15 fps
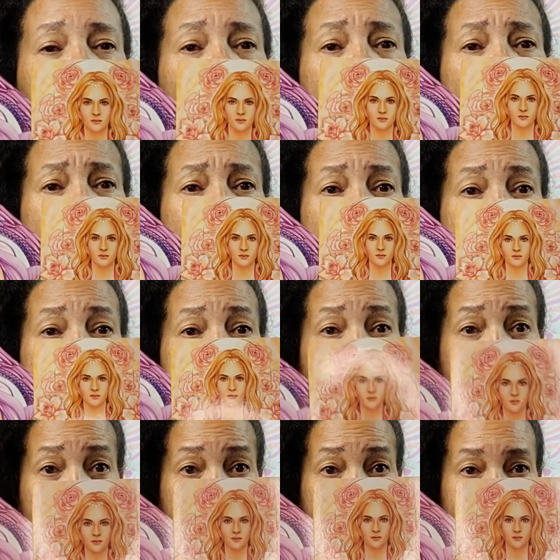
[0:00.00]
This is
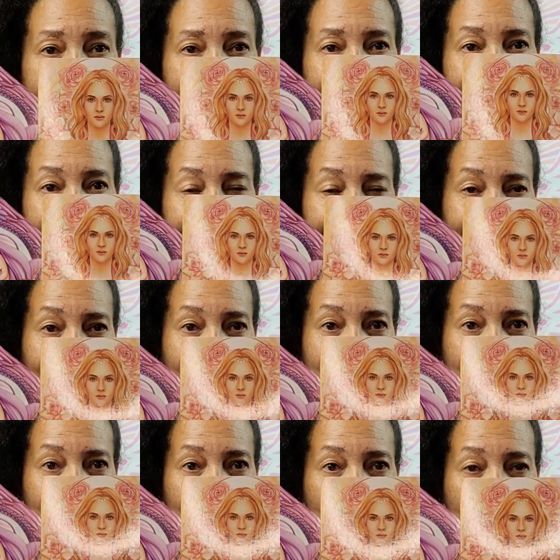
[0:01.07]
definitely the
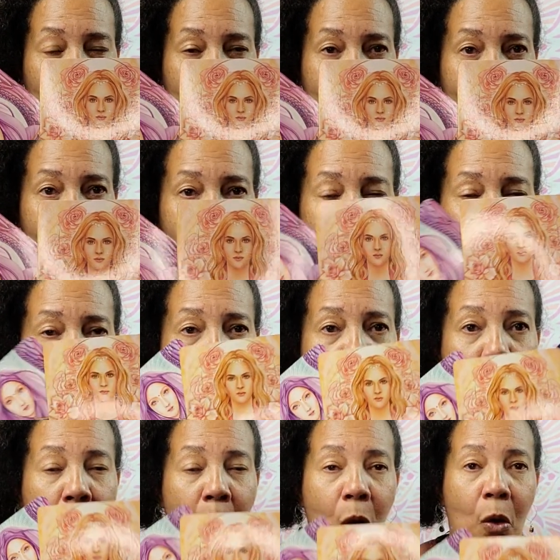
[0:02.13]
coaching program for you,
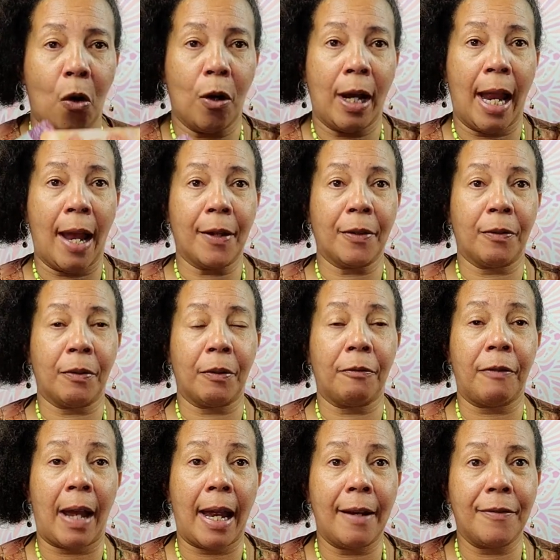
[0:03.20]
or how to
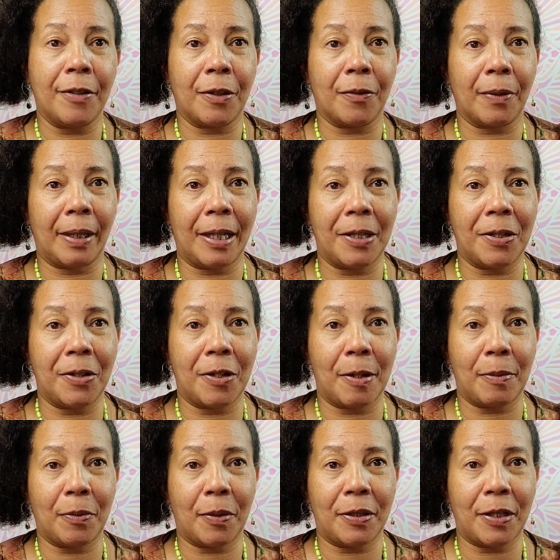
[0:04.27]
revive your
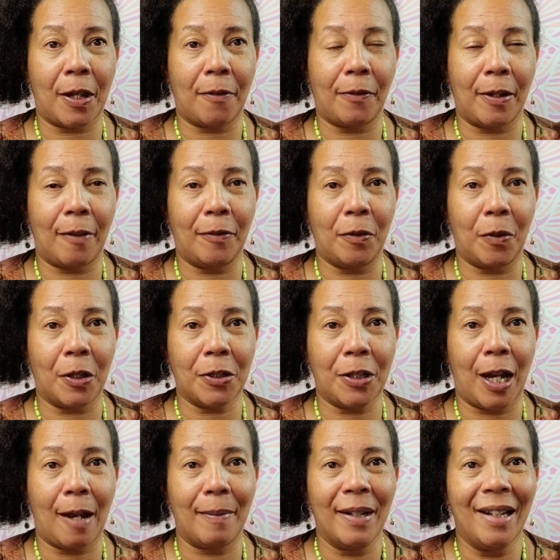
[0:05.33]
relationships with self-love, the
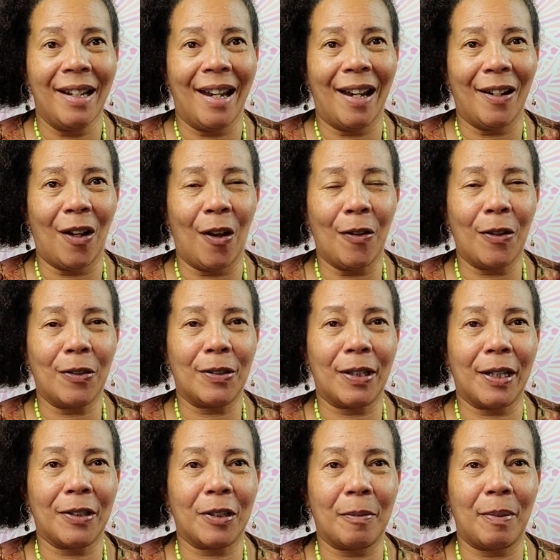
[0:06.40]
workshop, and all those
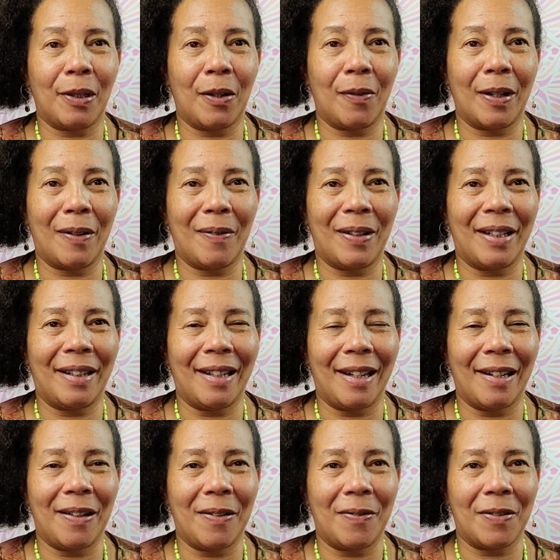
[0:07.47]
links are below. And I want to
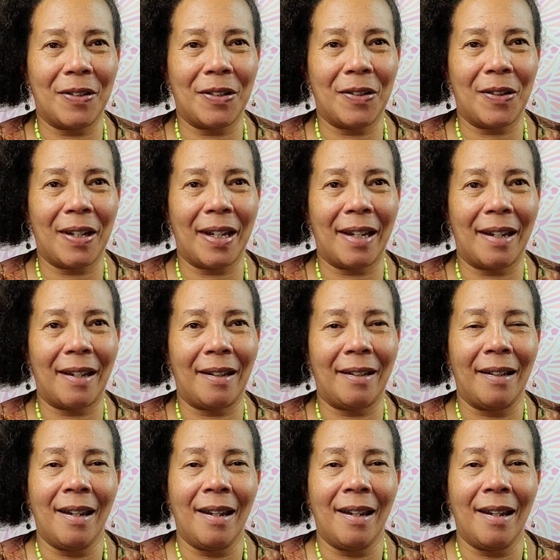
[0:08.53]
thank you for tuning in,